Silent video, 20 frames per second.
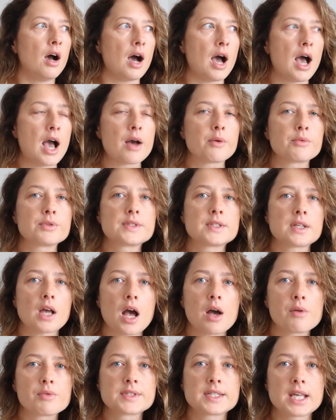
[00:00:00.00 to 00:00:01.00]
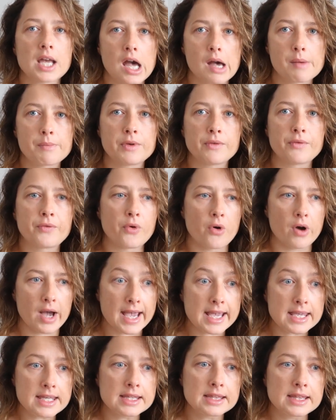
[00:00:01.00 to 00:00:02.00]
I was happy for
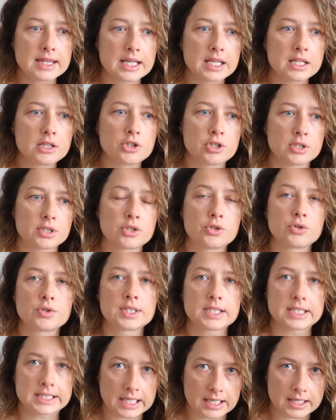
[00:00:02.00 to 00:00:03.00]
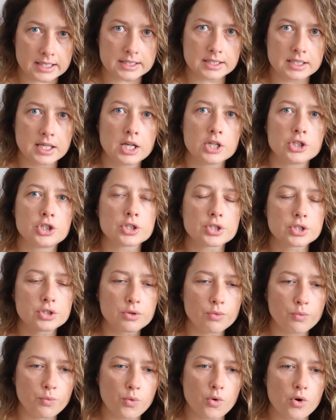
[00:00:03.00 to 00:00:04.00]
anything just to start, just
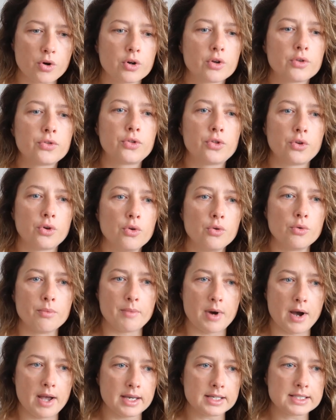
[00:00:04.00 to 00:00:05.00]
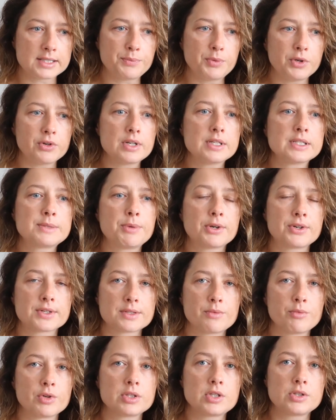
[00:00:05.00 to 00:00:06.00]
to work through my experience, because
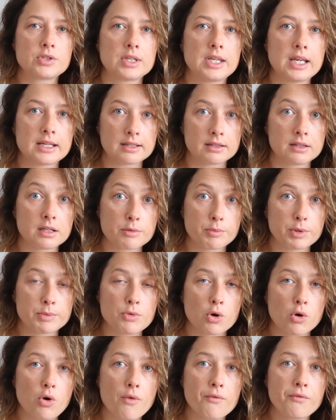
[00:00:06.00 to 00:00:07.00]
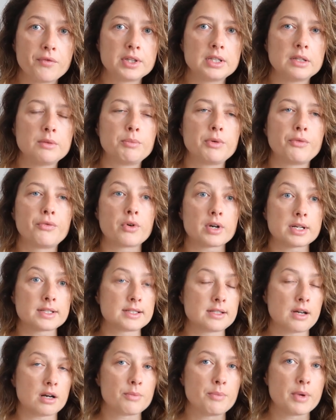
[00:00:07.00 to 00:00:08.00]
I wanted to get a little bit more confident before I
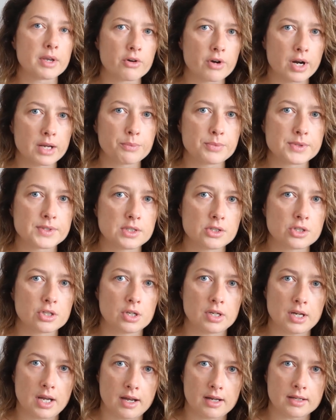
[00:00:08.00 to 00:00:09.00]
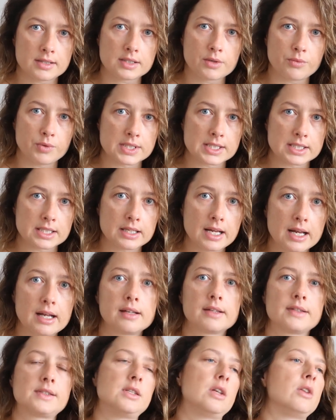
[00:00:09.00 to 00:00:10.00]
start my grad position at Queensland
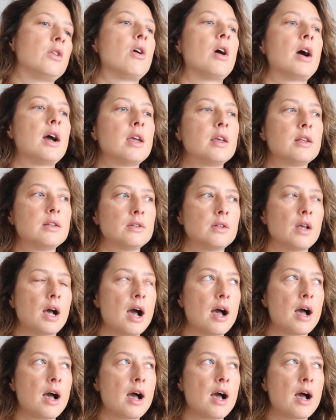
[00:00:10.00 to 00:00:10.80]
Health. You know, I